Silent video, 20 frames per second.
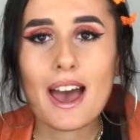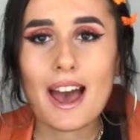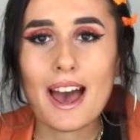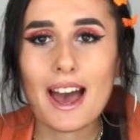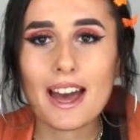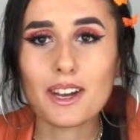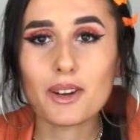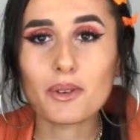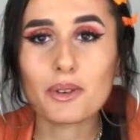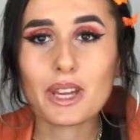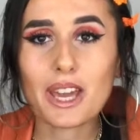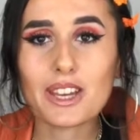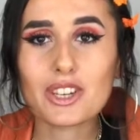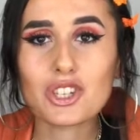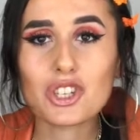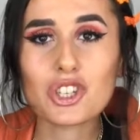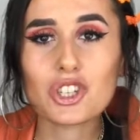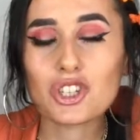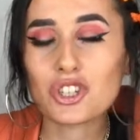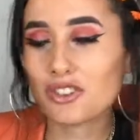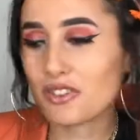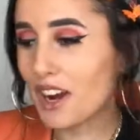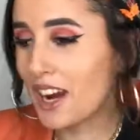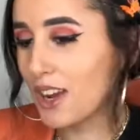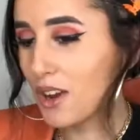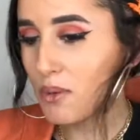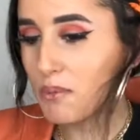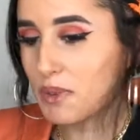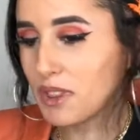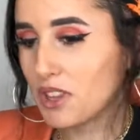and I'll get
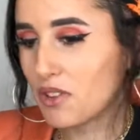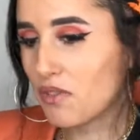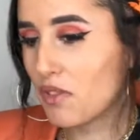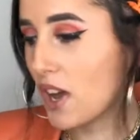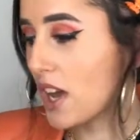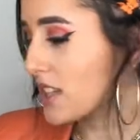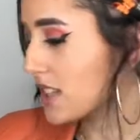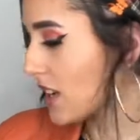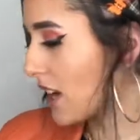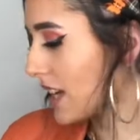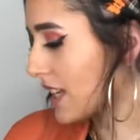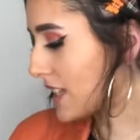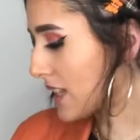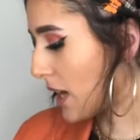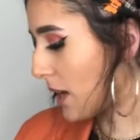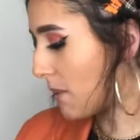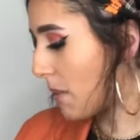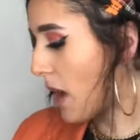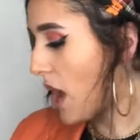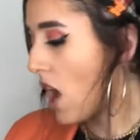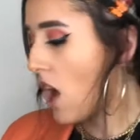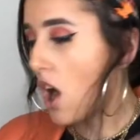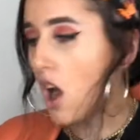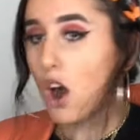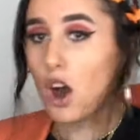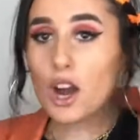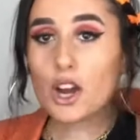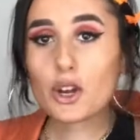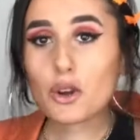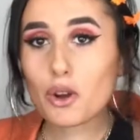straight on with the first item.
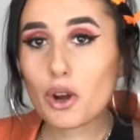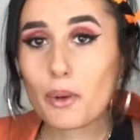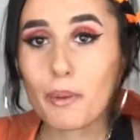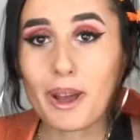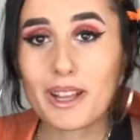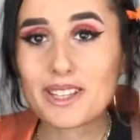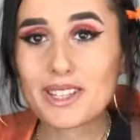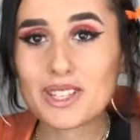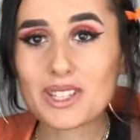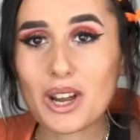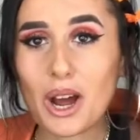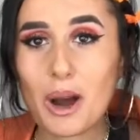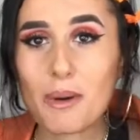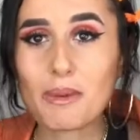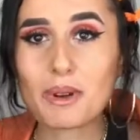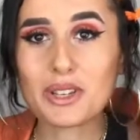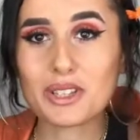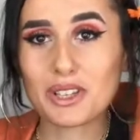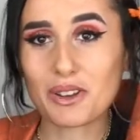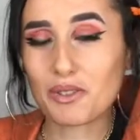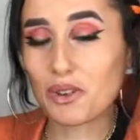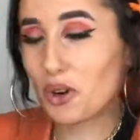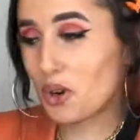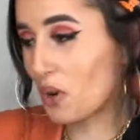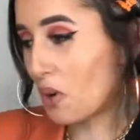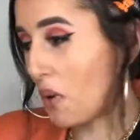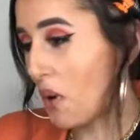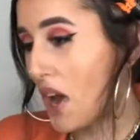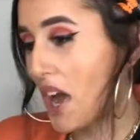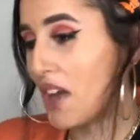I don't know where to start because I've got
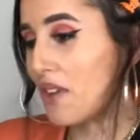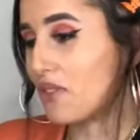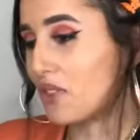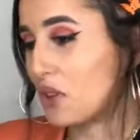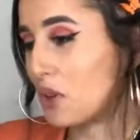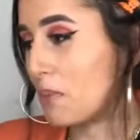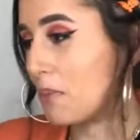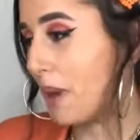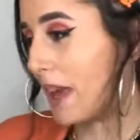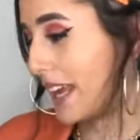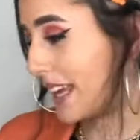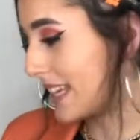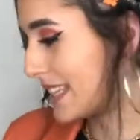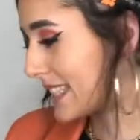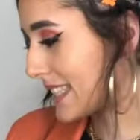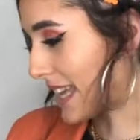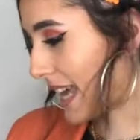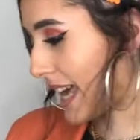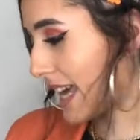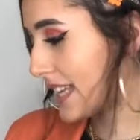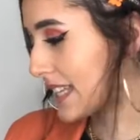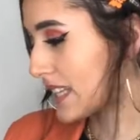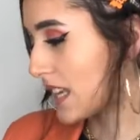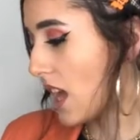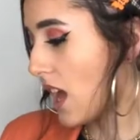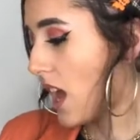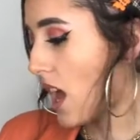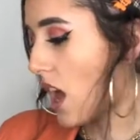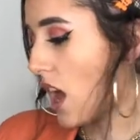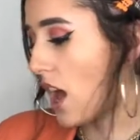quite a few pieces.
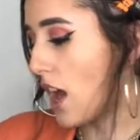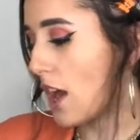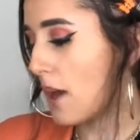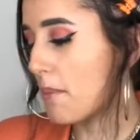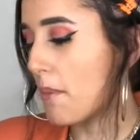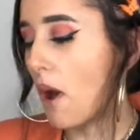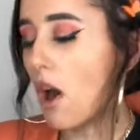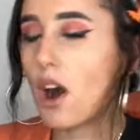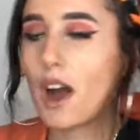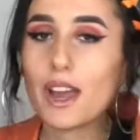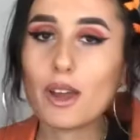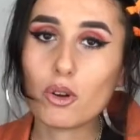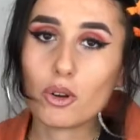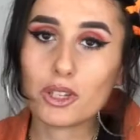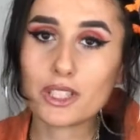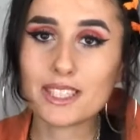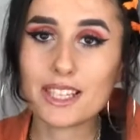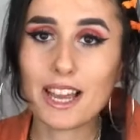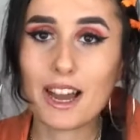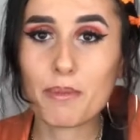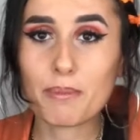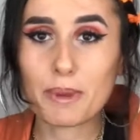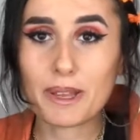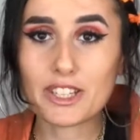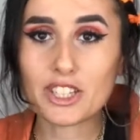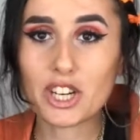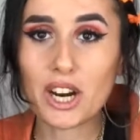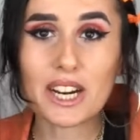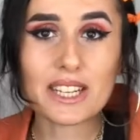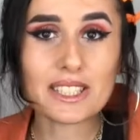I honestly have
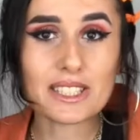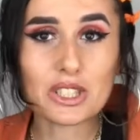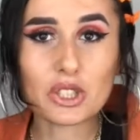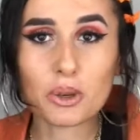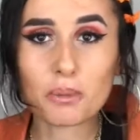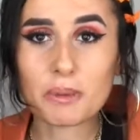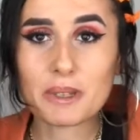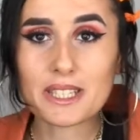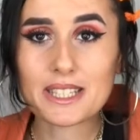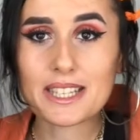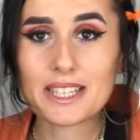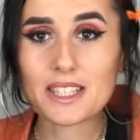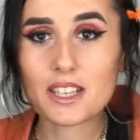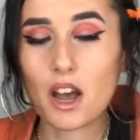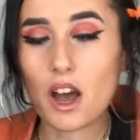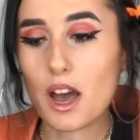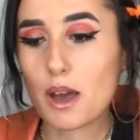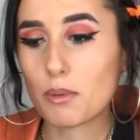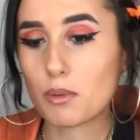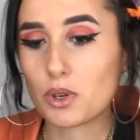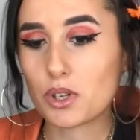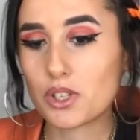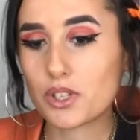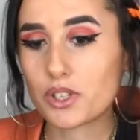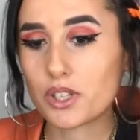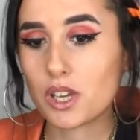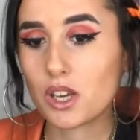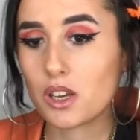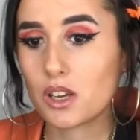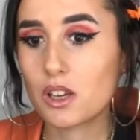been charity shopping since I was